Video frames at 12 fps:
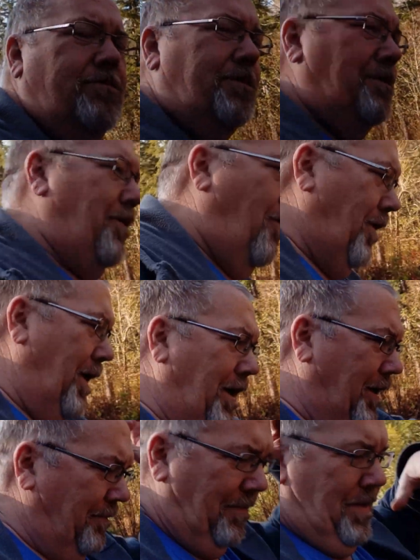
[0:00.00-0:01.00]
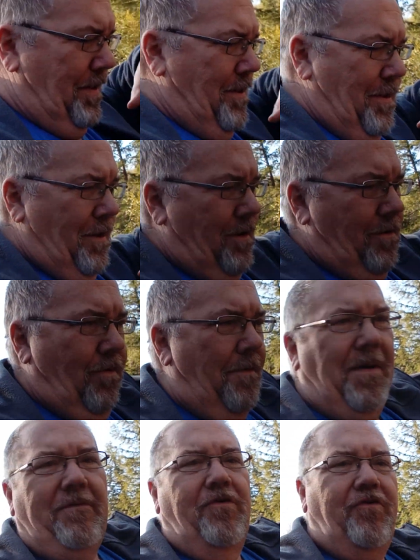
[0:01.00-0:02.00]
go in and rip
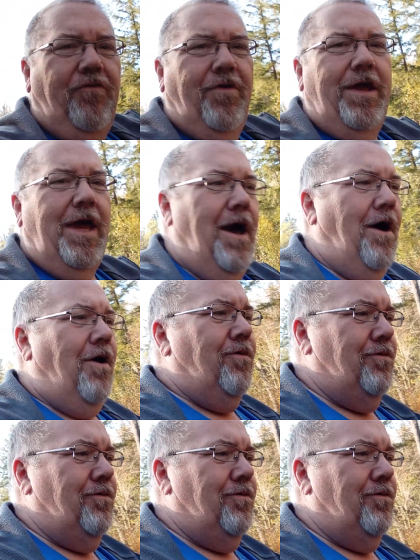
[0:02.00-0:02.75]
every tree out.